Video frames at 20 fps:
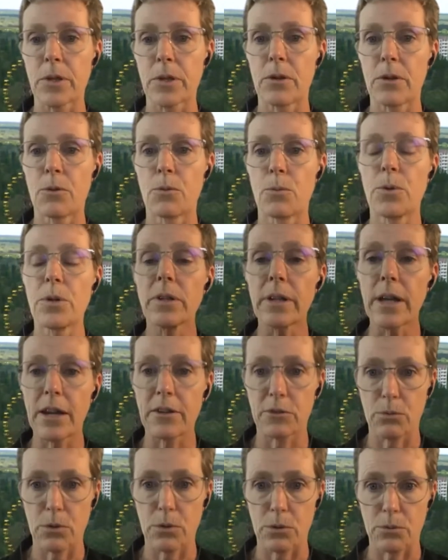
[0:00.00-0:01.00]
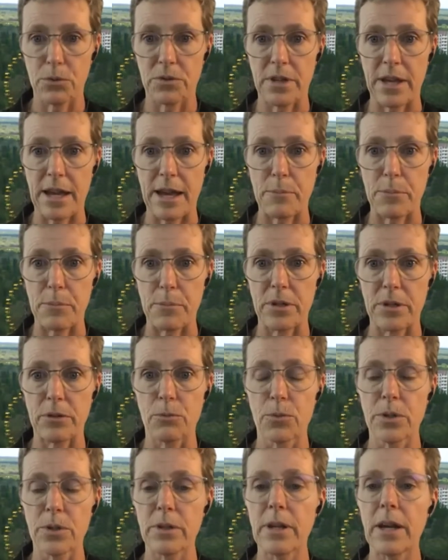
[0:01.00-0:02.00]
realized what was happening,
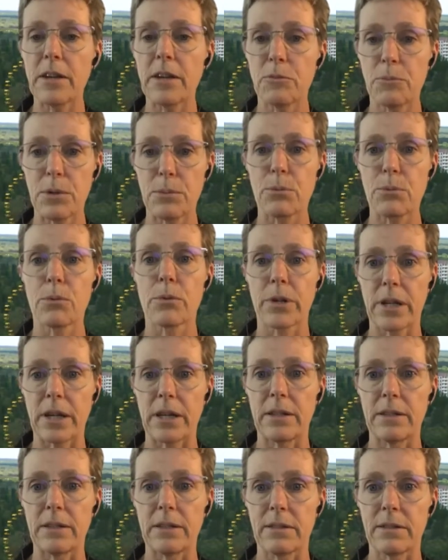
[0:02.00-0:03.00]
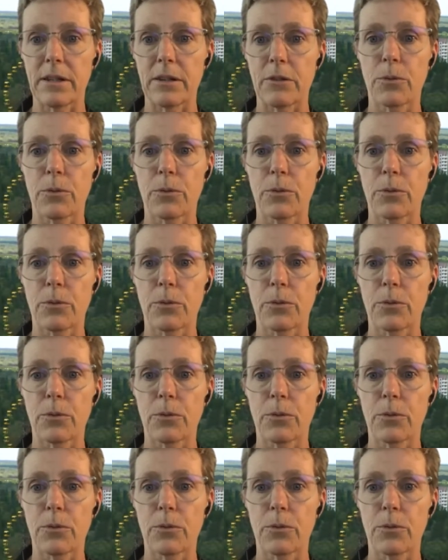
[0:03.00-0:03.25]
realized people were getting sick,